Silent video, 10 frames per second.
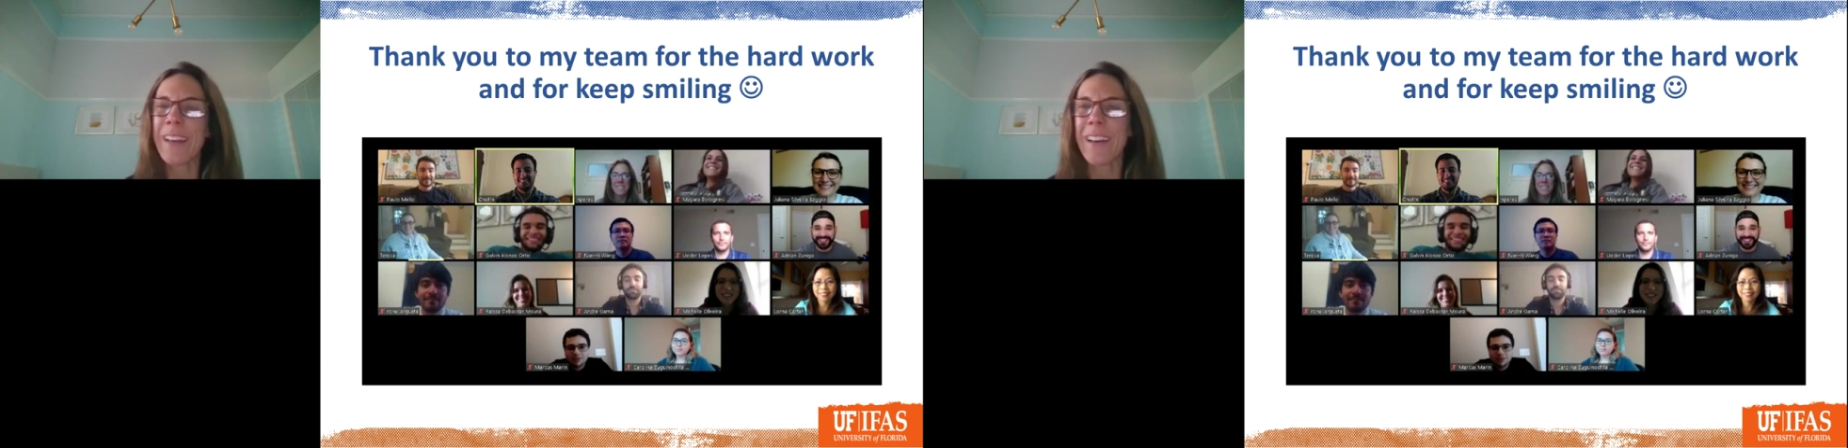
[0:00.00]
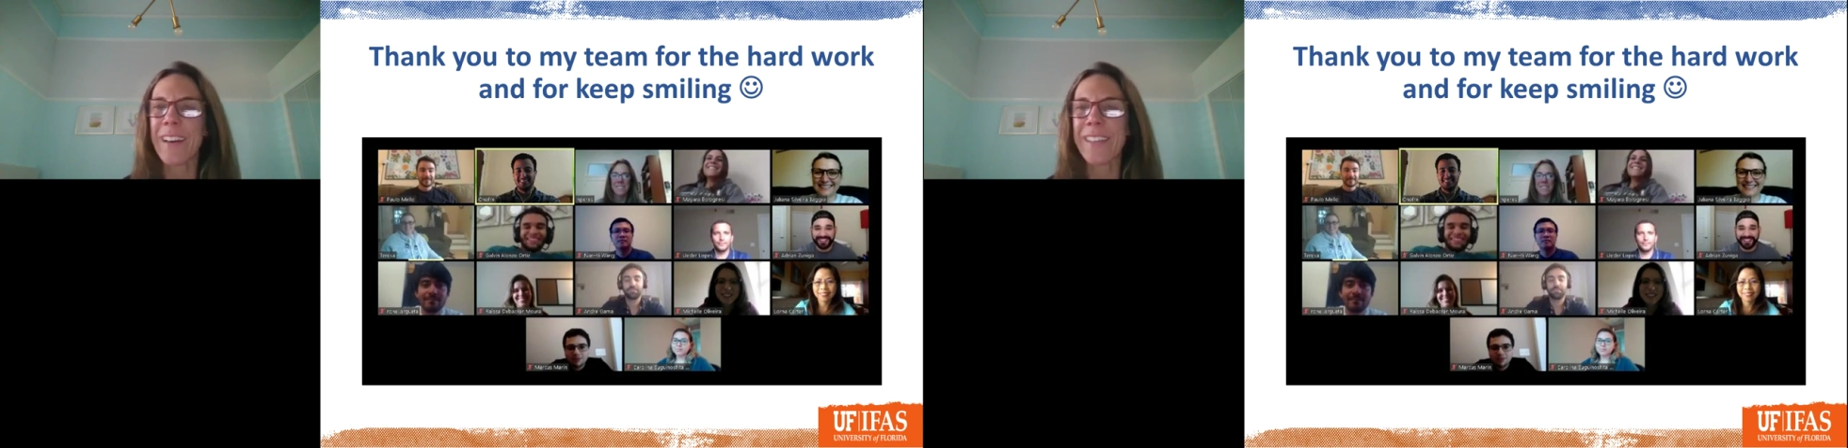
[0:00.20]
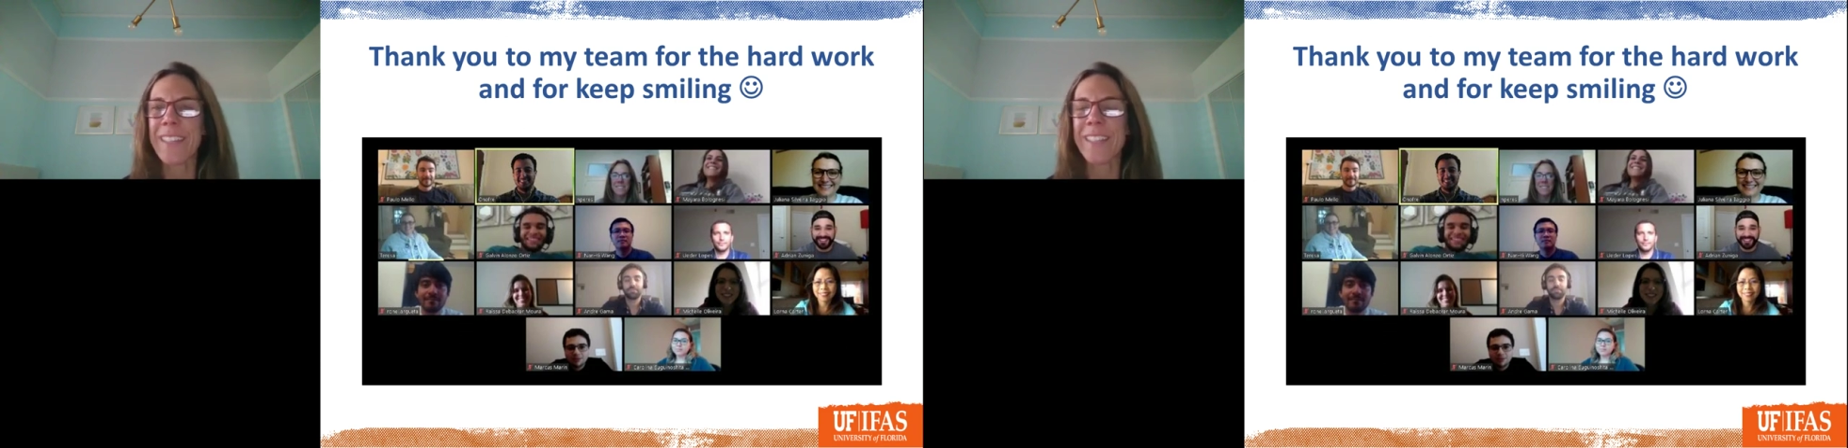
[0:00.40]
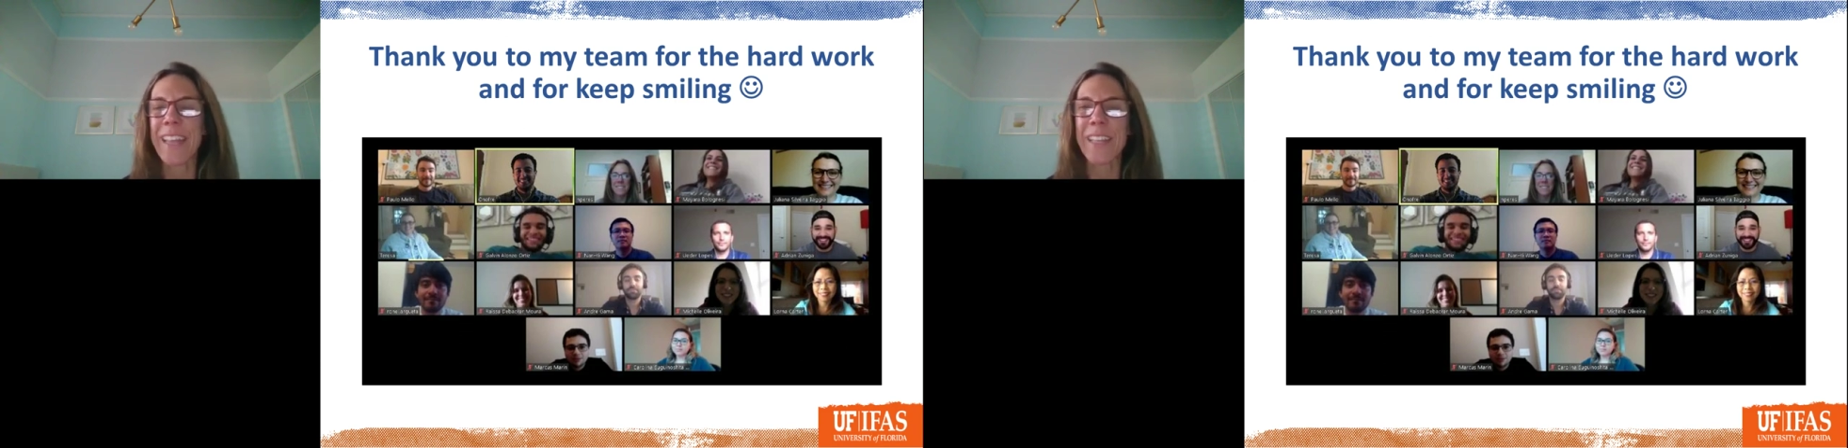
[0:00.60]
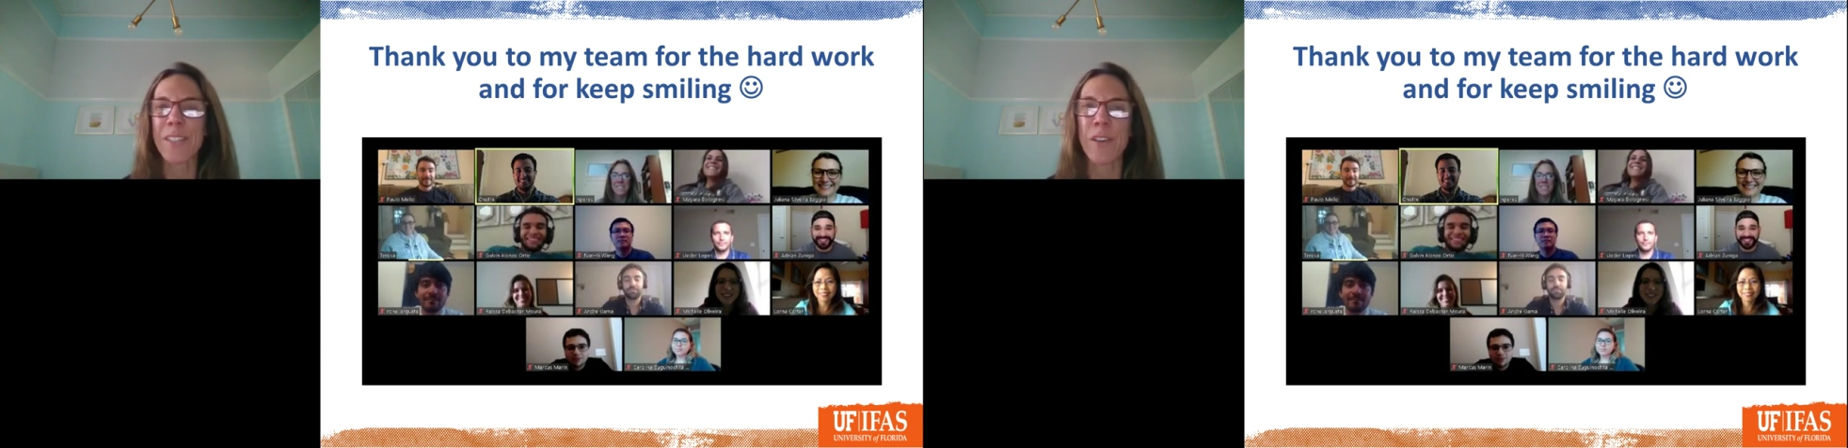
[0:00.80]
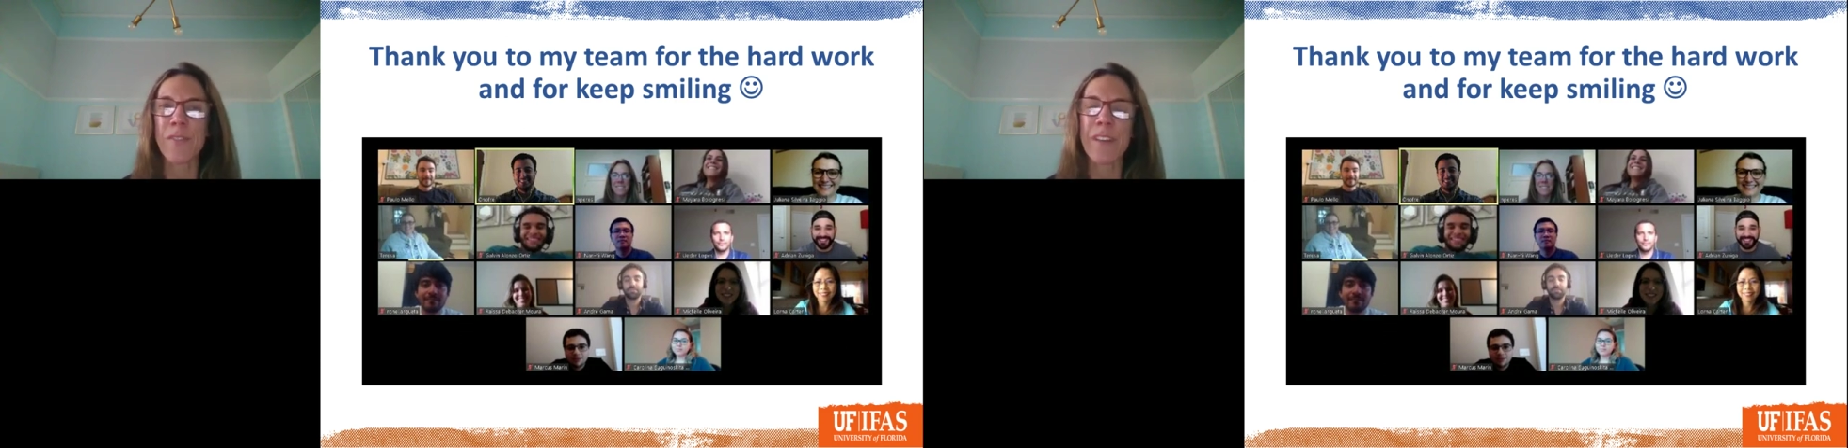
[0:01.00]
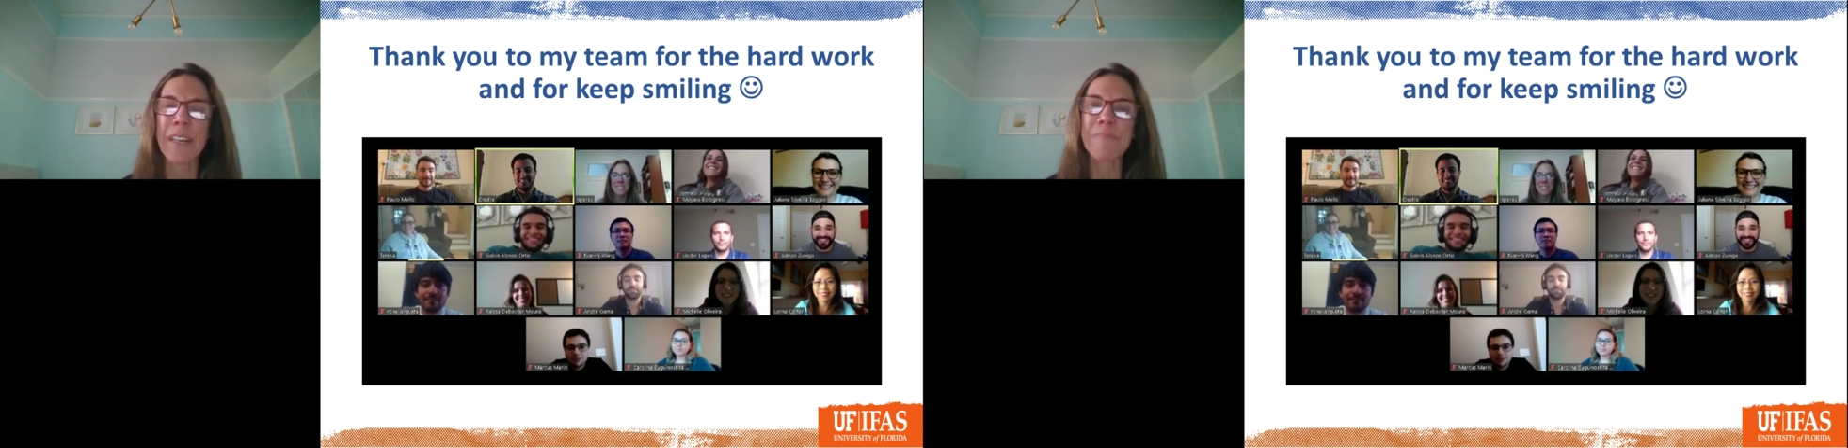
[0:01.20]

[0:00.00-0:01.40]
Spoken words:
and these days of